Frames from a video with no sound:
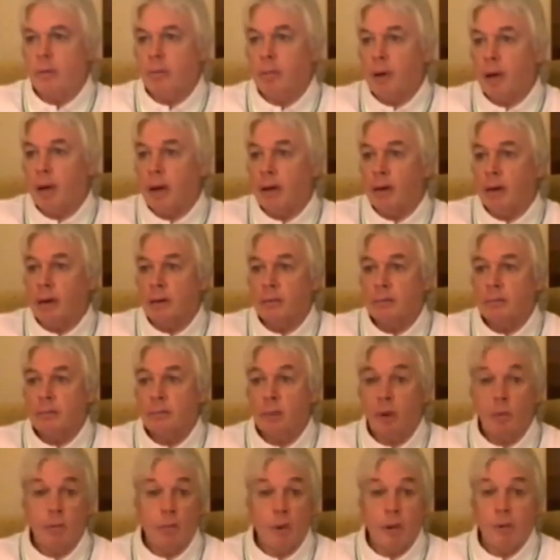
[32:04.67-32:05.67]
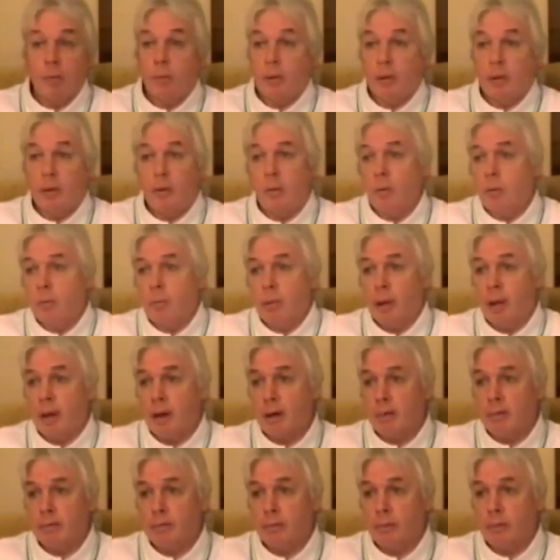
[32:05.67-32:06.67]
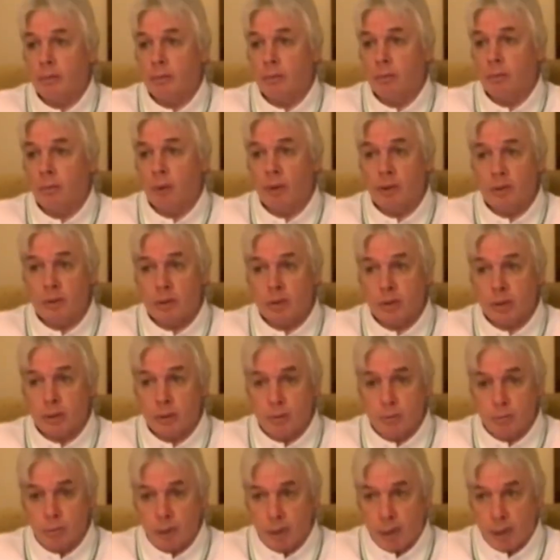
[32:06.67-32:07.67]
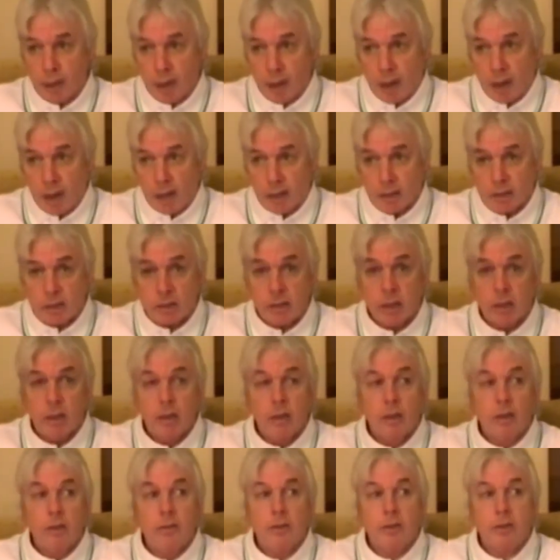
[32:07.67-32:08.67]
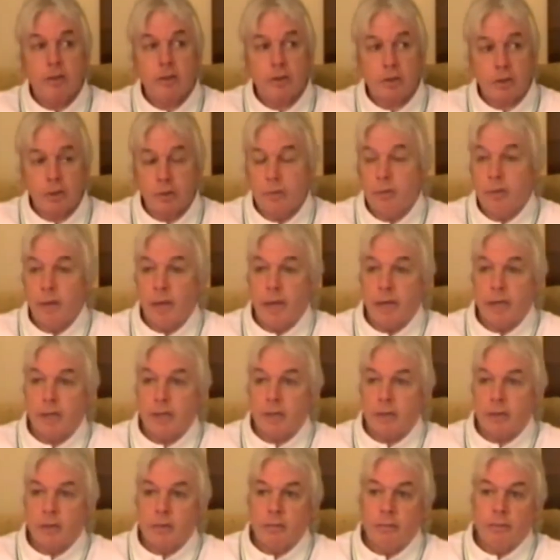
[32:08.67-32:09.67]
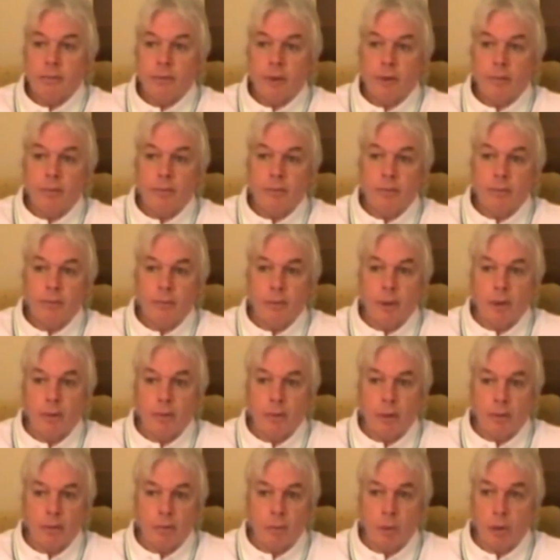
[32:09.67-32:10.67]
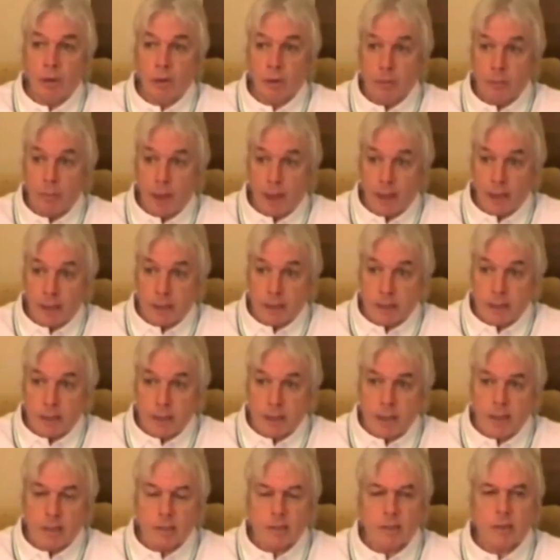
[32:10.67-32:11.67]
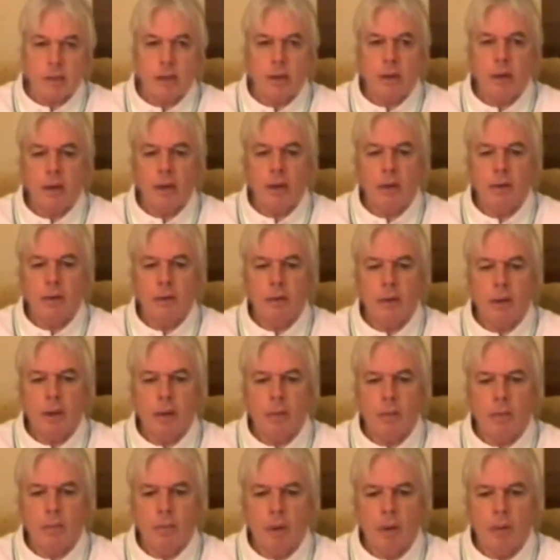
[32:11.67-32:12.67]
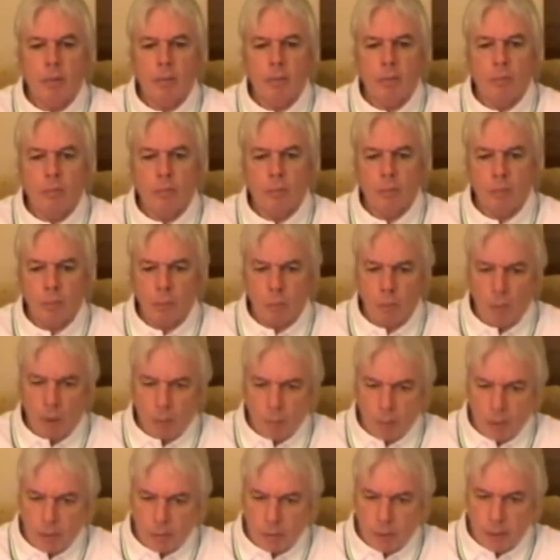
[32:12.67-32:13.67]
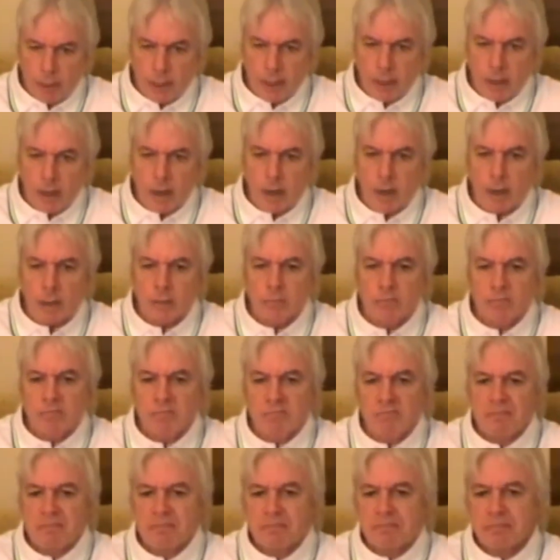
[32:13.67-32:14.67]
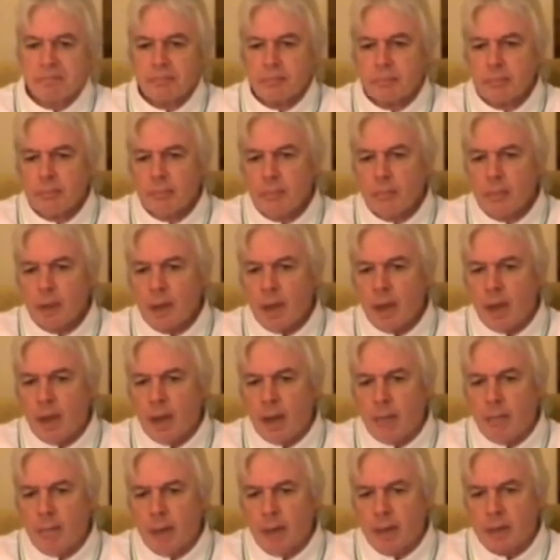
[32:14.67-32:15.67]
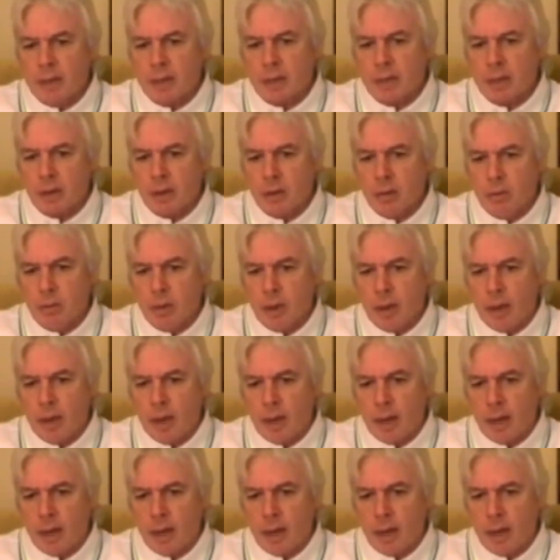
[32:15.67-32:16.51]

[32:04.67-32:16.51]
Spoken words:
no power, when we're all powerful once you realize this true nature of what humanity is and what we really are. And so